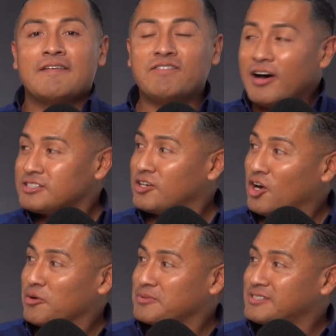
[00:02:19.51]
foster
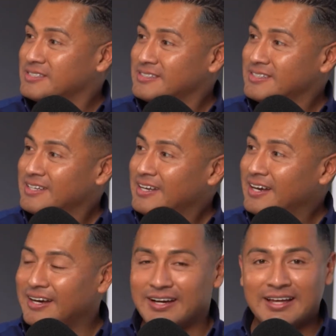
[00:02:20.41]
homes
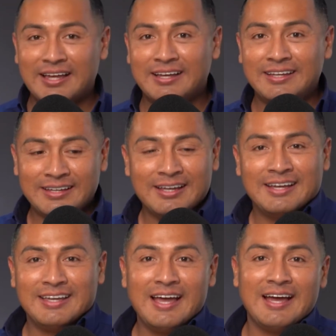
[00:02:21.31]
Wow. Uh, it,
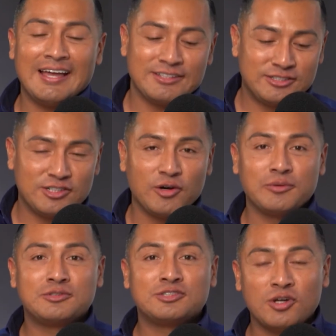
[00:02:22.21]
yeah, and
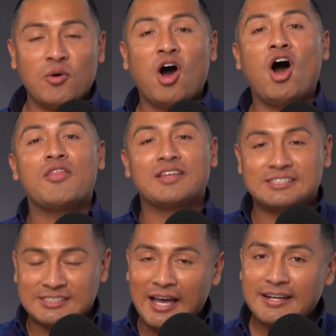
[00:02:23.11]
so so on the
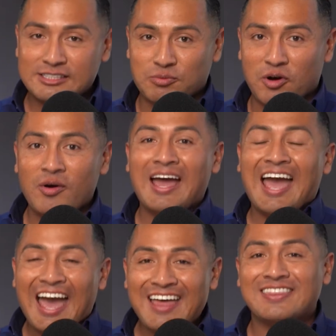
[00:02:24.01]
side as well.
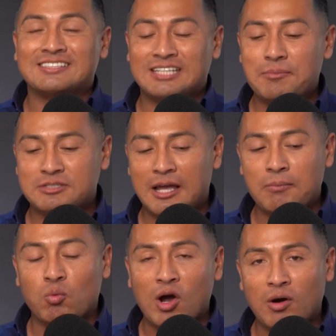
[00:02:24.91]
At the same
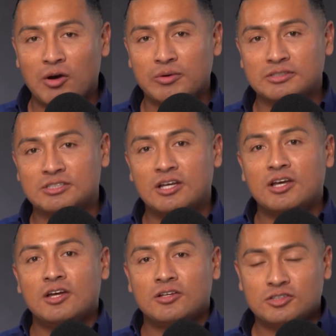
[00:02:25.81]
time, while I was
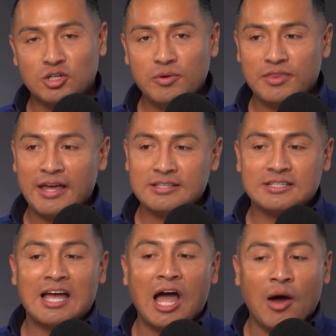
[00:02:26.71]
doing
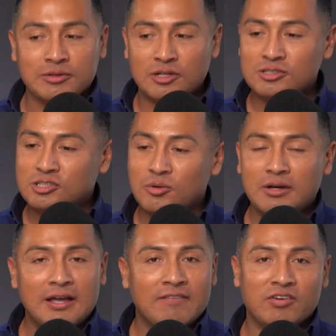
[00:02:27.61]
that, I was
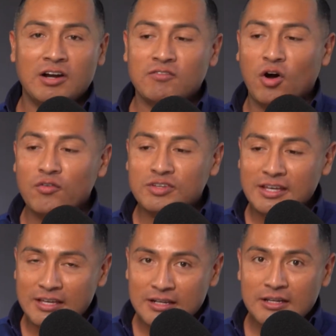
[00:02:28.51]
also very involved
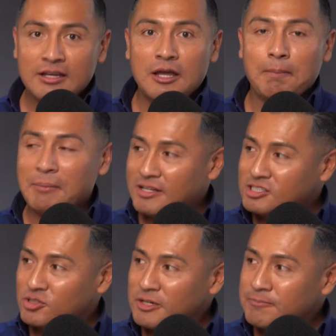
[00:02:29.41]
in
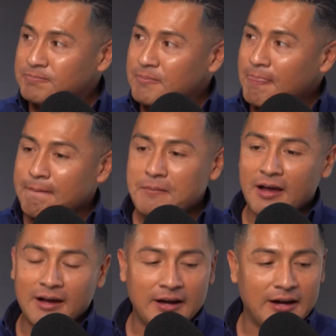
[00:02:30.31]
ministry. Uh,
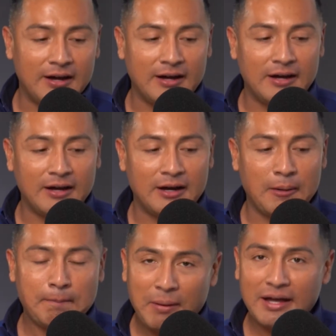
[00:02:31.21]
uh,
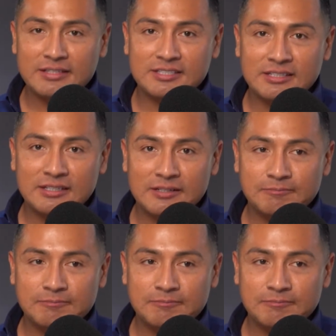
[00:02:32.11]
uh but